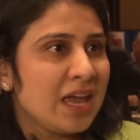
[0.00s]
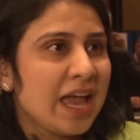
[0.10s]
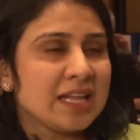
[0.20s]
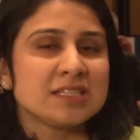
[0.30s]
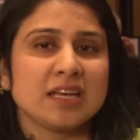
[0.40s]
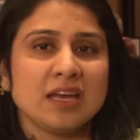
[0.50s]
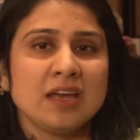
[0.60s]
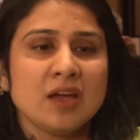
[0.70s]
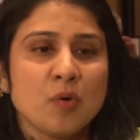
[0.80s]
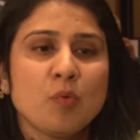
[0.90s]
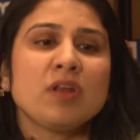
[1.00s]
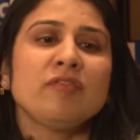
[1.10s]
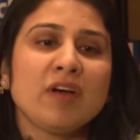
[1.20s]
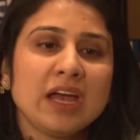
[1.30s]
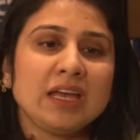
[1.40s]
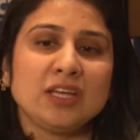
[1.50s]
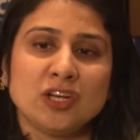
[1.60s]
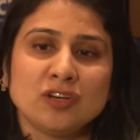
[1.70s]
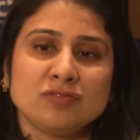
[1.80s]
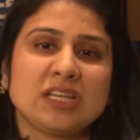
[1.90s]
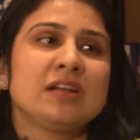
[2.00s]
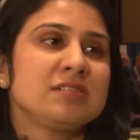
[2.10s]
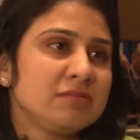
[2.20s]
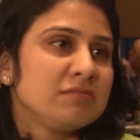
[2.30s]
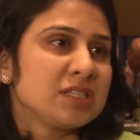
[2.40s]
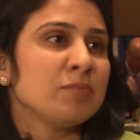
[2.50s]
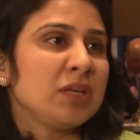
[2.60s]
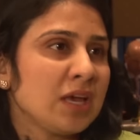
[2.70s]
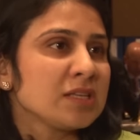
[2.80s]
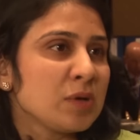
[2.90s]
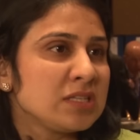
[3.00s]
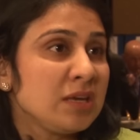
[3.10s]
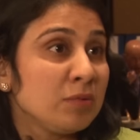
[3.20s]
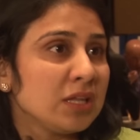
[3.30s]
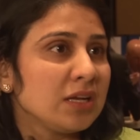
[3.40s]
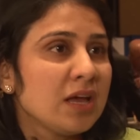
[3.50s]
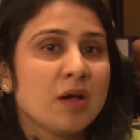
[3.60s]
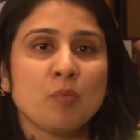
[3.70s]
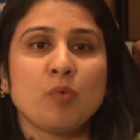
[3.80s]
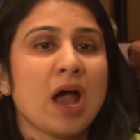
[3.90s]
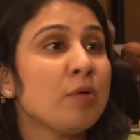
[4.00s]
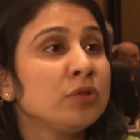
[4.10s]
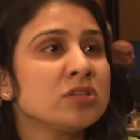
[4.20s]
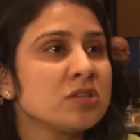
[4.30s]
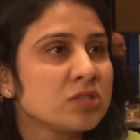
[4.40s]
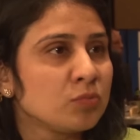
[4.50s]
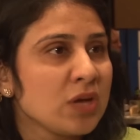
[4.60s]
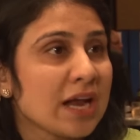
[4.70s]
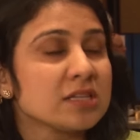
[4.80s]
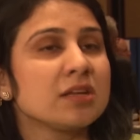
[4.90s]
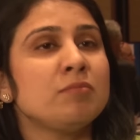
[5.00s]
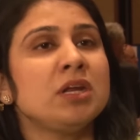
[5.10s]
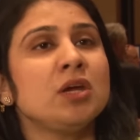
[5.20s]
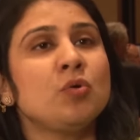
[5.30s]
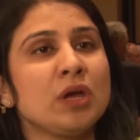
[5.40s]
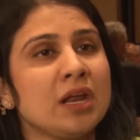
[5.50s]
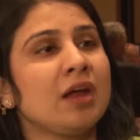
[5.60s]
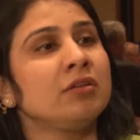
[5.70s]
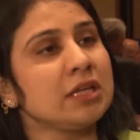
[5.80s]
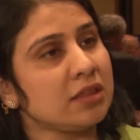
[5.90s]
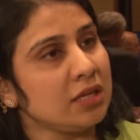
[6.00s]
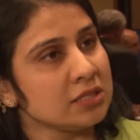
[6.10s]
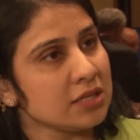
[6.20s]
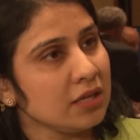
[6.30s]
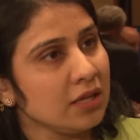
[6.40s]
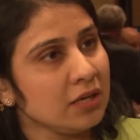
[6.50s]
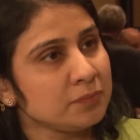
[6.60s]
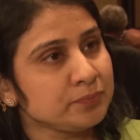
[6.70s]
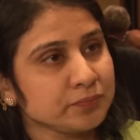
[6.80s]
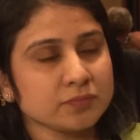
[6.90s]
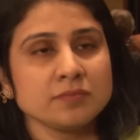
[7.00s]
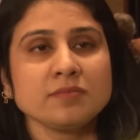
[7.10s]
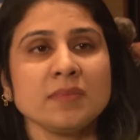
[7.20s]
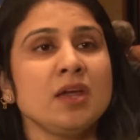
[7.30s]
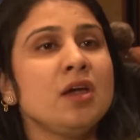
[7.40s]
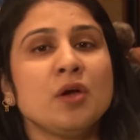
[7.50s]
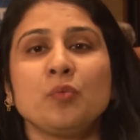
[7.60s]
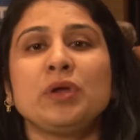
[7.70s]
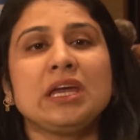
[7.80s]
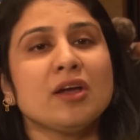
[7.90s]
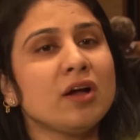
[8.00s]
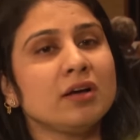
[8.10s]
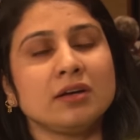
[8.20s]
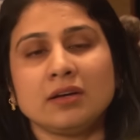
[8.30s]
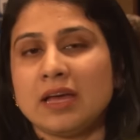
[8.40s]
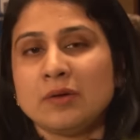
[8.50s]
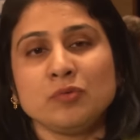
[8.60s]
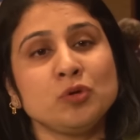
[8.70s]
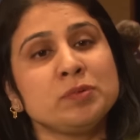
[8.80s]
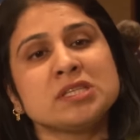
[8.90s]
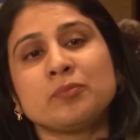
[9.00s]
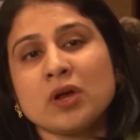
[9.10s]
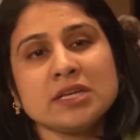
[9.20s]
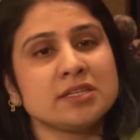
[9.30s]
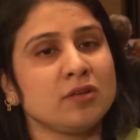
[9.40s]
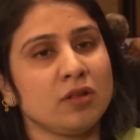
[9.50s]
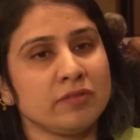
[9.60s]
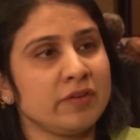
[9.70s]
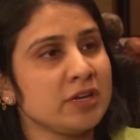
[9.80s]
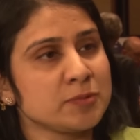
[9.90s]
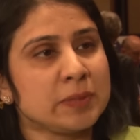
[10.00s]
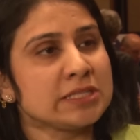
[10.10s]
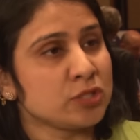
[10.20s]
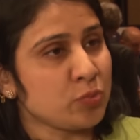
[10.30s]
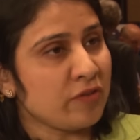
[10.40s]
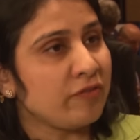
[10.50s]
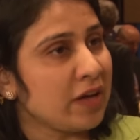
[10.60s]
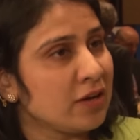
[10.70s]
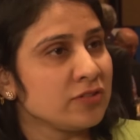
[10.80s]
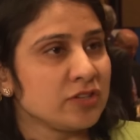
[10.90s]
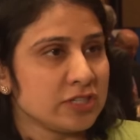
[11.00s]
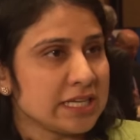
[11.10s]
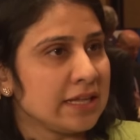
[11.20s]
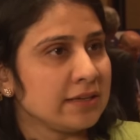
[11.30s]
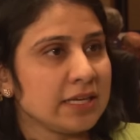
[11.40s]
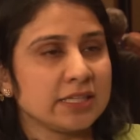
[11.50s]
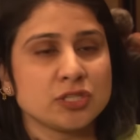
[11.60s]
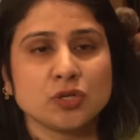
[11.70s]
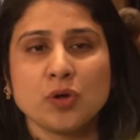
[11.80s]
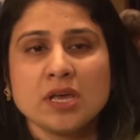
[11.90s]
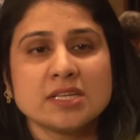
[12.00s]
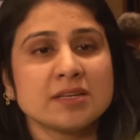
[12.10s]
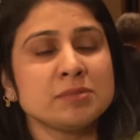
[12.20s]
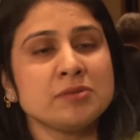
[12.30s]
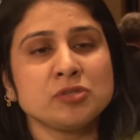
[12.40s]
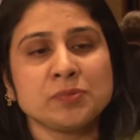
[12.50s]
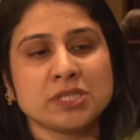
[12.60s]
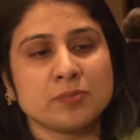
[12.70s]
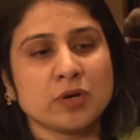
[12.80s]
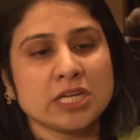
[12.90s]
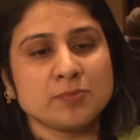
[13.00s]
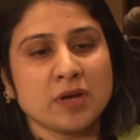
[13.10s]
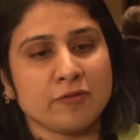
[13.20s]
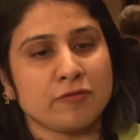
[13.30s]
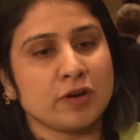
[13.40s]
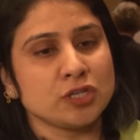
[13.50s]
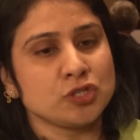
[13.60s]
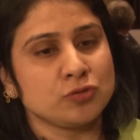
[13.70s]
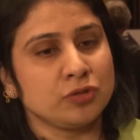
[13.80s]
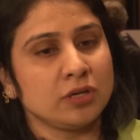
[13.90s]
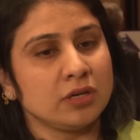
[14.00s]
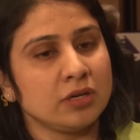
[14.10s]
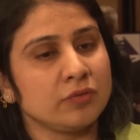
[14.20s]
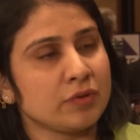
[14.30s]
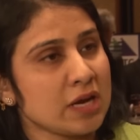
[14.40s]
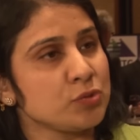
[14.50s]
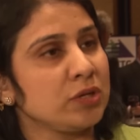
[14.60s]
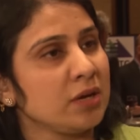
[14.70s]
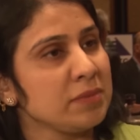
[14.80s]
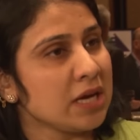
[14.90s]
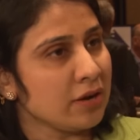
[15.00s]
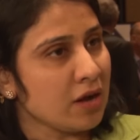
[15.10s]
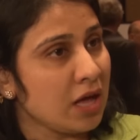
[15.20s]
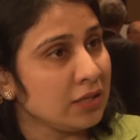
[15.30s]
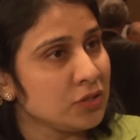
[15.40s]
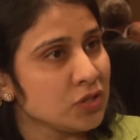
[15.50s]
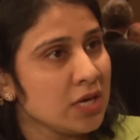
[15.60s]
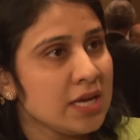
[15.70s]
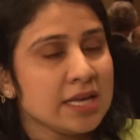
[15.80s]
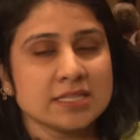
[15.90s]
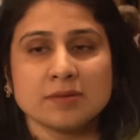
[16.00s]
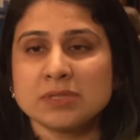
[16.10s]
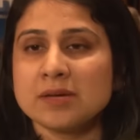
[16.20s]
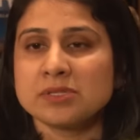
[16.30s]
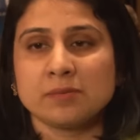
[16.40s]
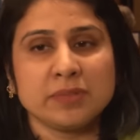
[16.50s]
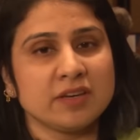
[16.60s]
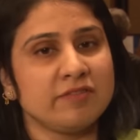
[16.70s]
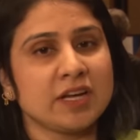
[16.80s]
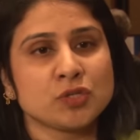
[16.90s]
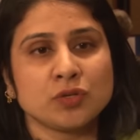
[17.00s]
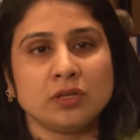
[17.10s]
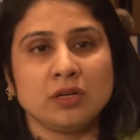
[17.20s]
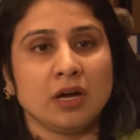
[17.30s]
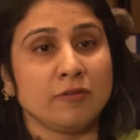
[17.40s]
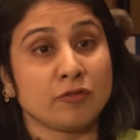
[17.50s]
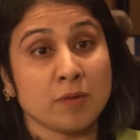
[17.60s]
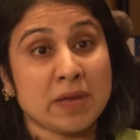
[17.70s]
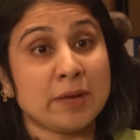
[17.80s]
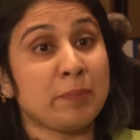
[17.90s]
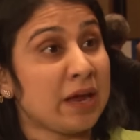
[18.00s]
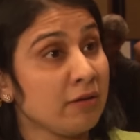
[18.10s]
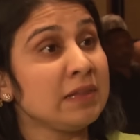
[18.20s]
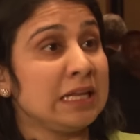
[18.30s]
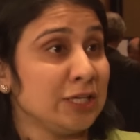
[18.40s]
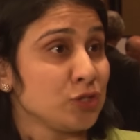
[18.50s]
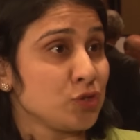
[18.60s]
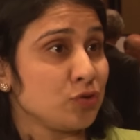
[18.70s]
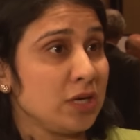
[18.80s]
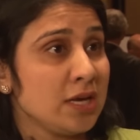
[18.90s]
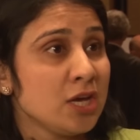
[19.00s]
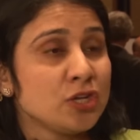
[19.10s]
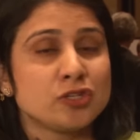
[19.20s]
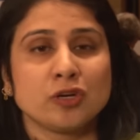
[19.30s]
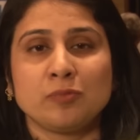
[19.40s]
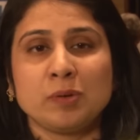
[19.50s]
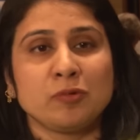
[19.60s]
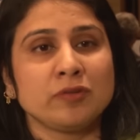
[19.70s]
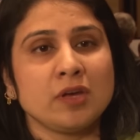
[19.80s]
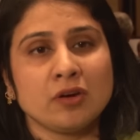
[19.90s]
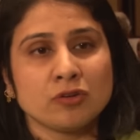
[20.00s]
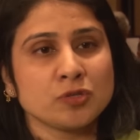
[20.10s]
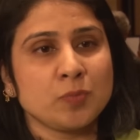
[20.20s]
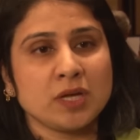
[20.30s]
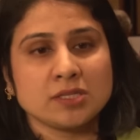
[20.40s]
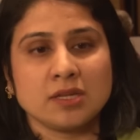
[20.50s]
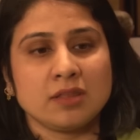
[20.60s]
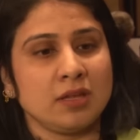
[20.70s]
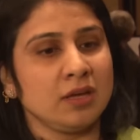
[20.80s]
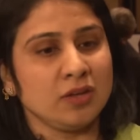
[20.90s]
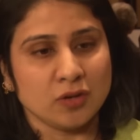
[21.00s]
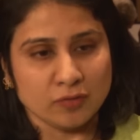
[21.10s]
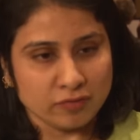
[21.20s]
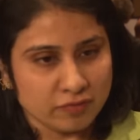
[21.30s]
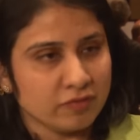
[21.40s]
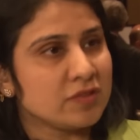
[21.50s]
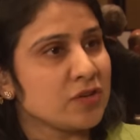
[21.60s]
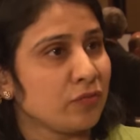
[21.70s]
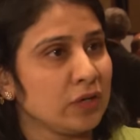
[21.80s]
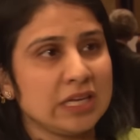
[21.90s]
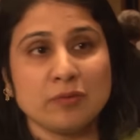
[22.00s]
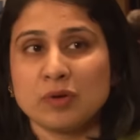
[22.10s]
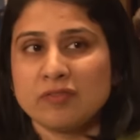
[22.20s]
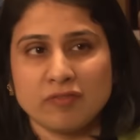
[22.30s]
and say, what if I, you know, did something X Y Z with it? How would the system react? Somebody who inherently thinks like that, we, uh, and you'll be surprised at all the various places we found good talent like that. So sometimes you'll be surprised by a fresh uh, graduate coming out of college. Sometimes it'll be a veteran uh, from a parallel industry. So people in the aerospace, they think, you know, differently. We've